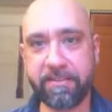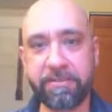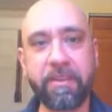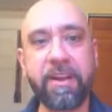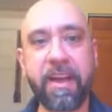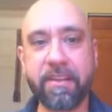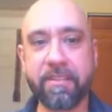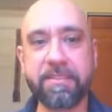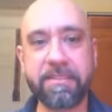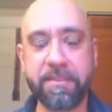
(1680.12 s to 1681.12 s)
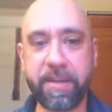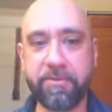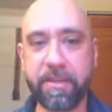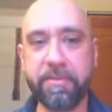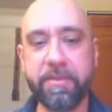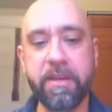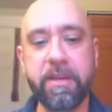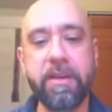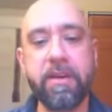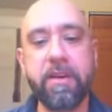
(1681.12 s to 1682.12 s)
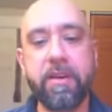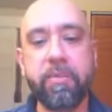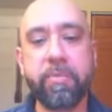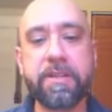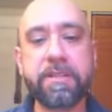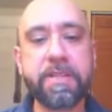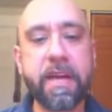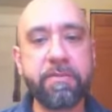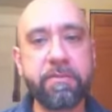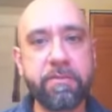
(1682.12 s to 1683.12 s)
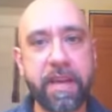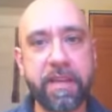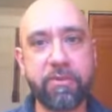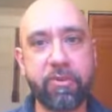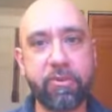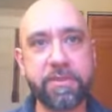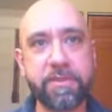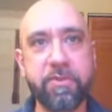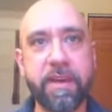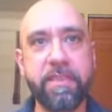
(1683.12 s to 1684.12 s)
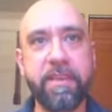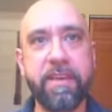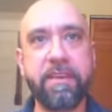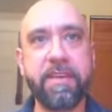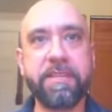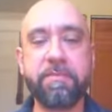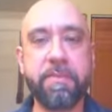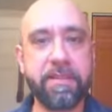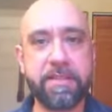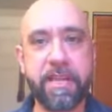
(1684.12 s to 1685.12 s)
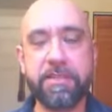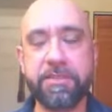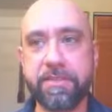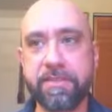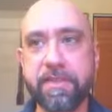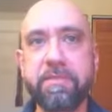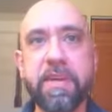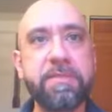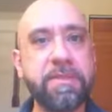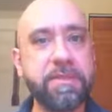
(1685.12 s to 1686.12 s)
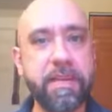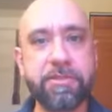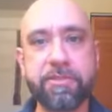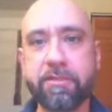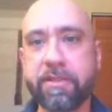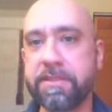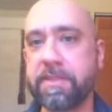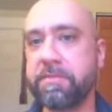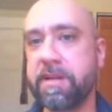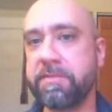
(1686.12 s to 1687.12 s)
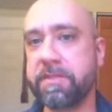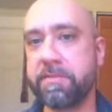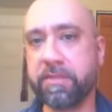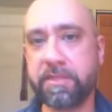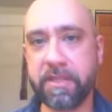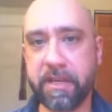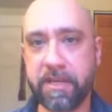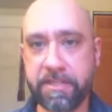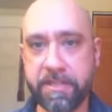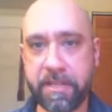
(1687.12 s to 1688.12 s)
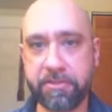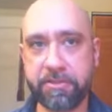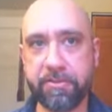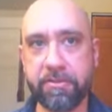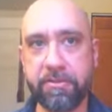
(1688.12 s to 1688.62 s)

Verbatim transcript: right? Alex and Henry. But aside from that, it also, I think, is a meditation, sometimes intentional and sometimes completely unintentional,